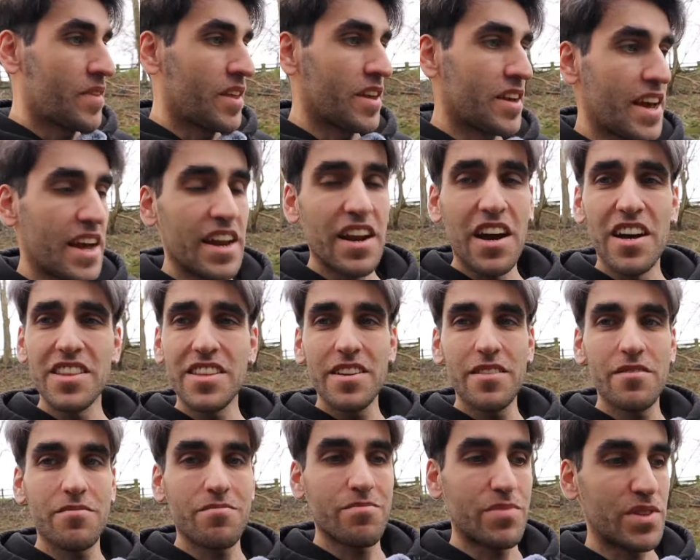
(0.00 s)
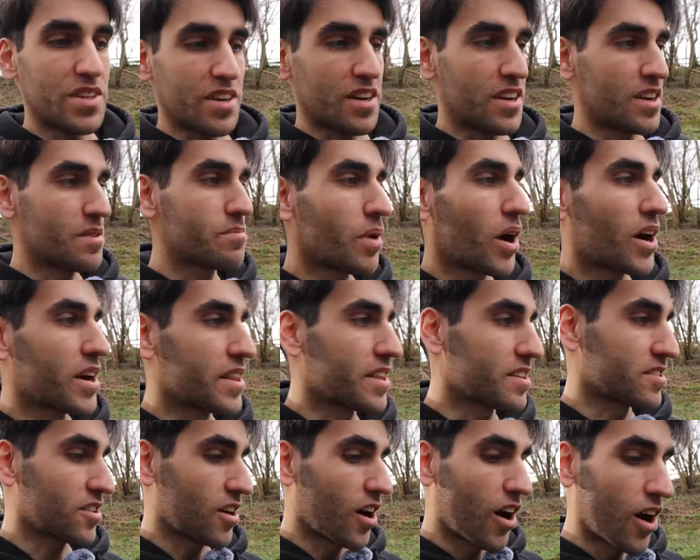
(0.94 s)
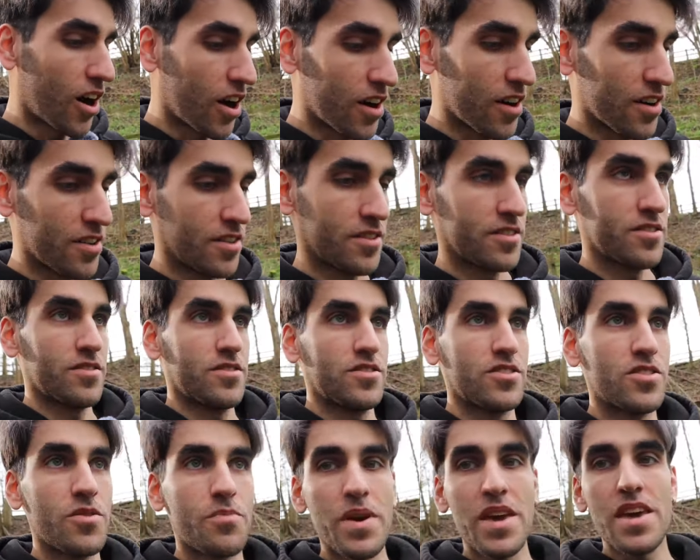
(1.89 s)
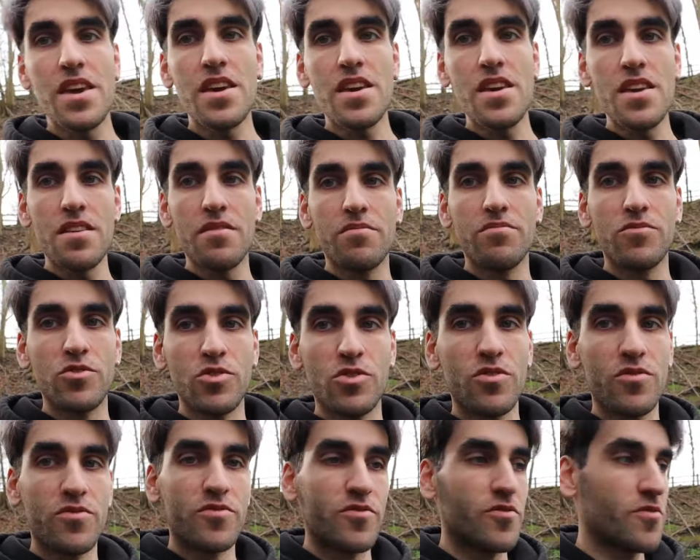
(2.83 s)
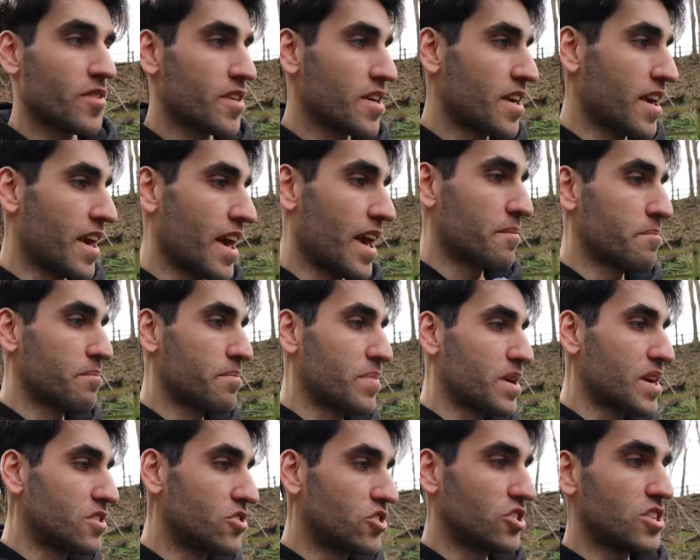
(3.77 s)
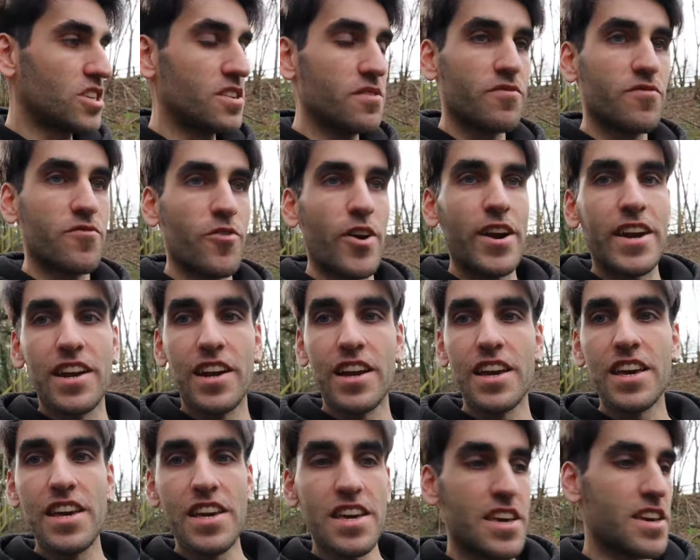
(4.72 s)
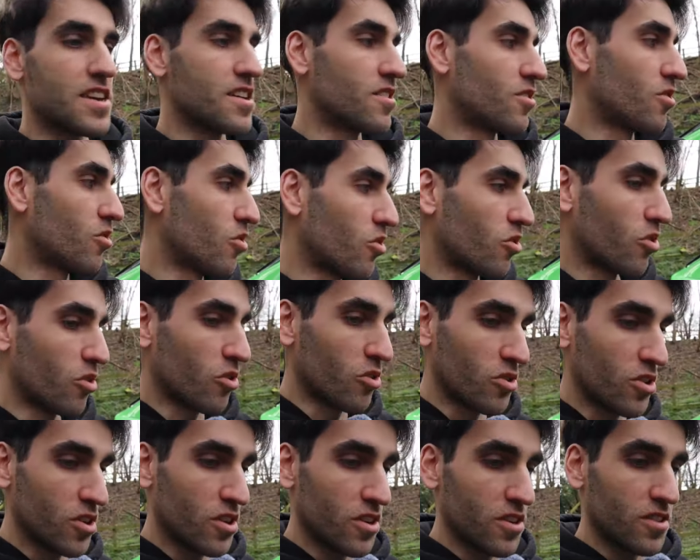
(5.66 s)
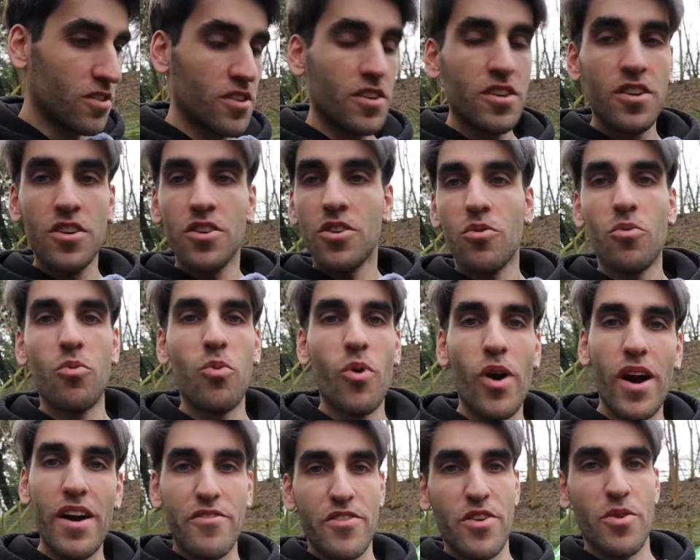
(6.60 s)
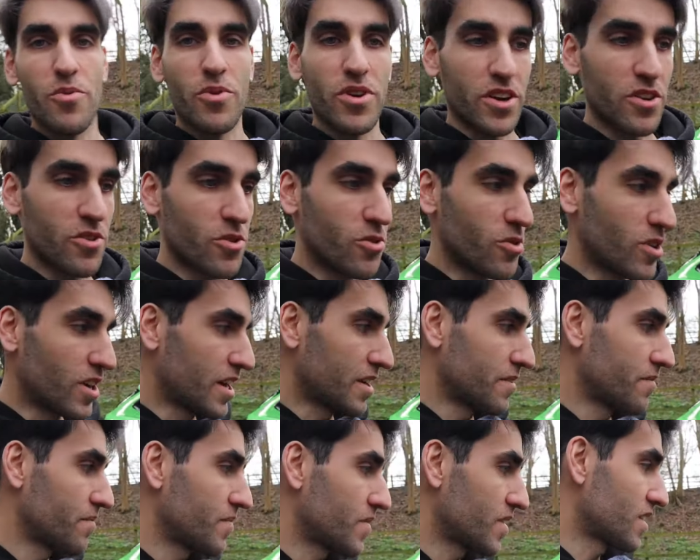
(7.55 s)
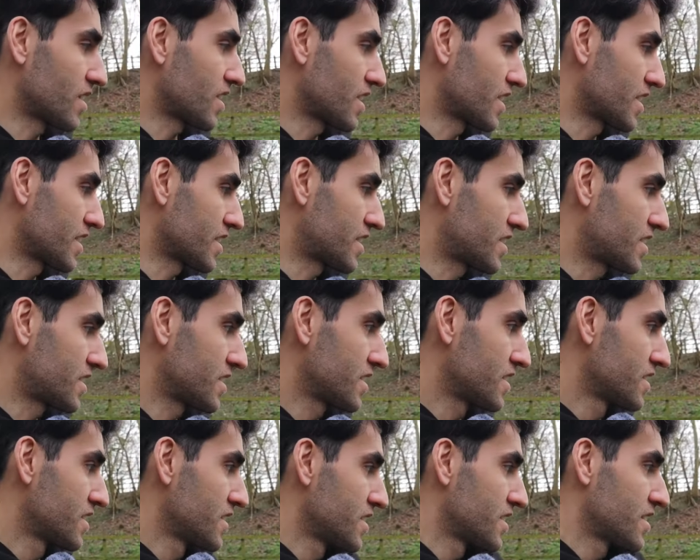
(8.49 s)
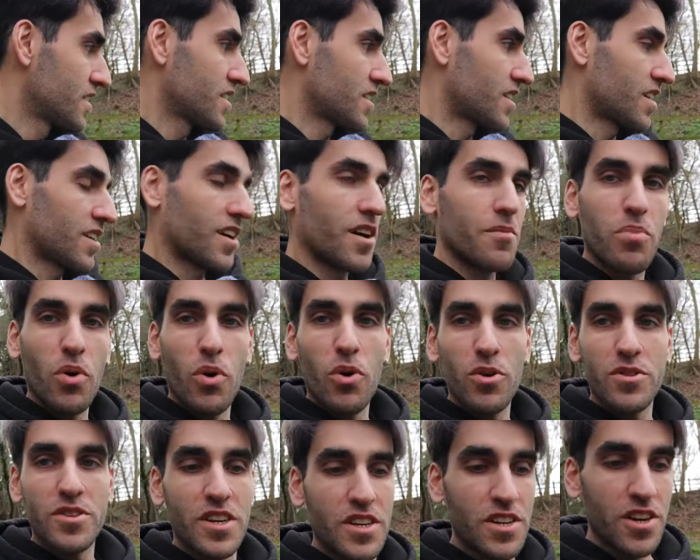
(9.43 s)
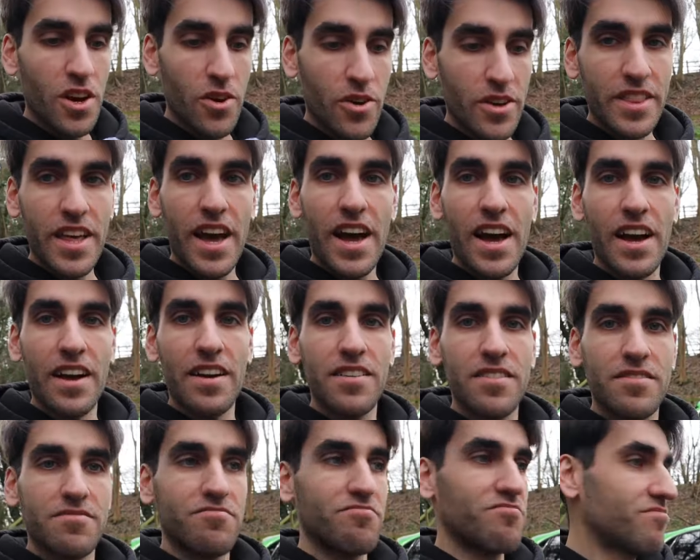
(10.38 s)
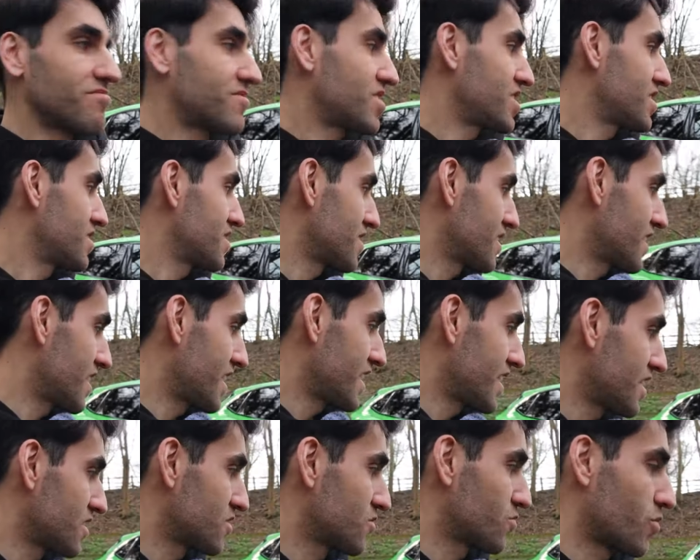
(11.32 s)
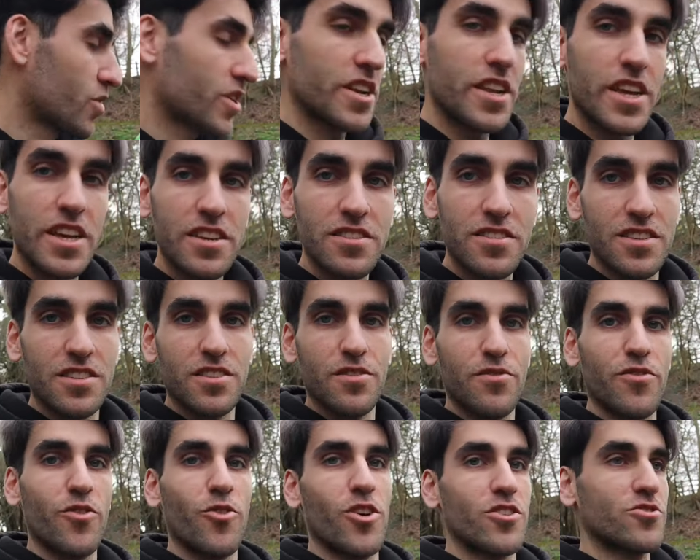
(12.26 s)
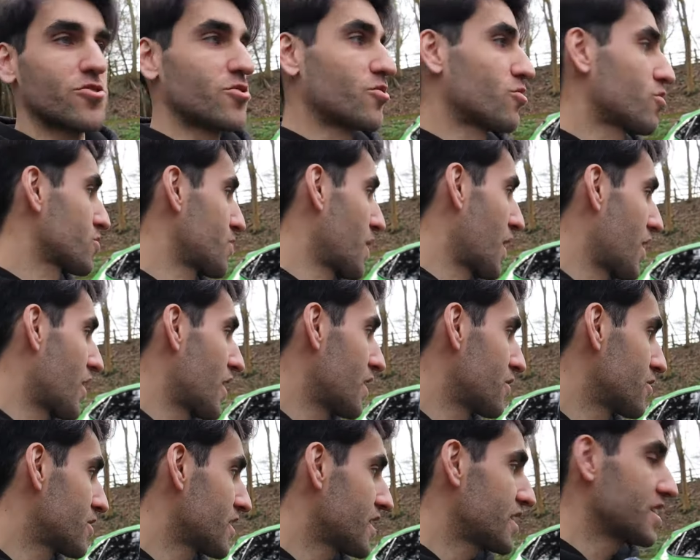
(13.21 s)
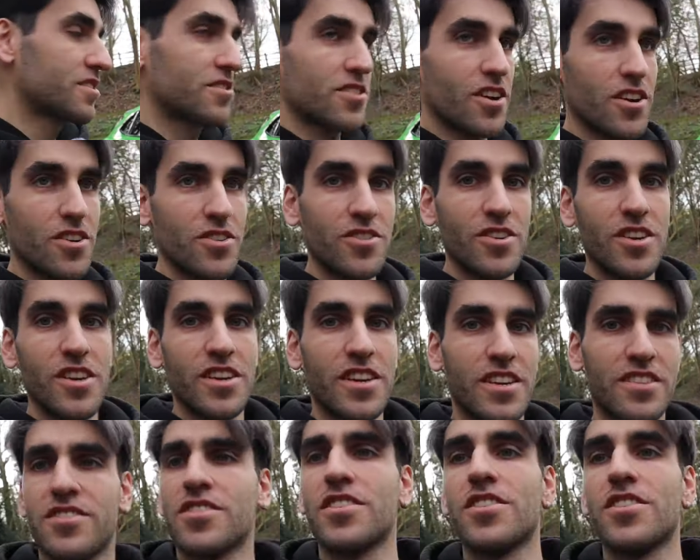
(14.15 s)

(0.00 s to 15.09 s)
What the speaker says: again, I didn't particularly buy this car to be sort of mpg friendly or whatever you want to call it. Like, I bought it knowing that it is what it is. It's a 400 horsepower Audi, so it's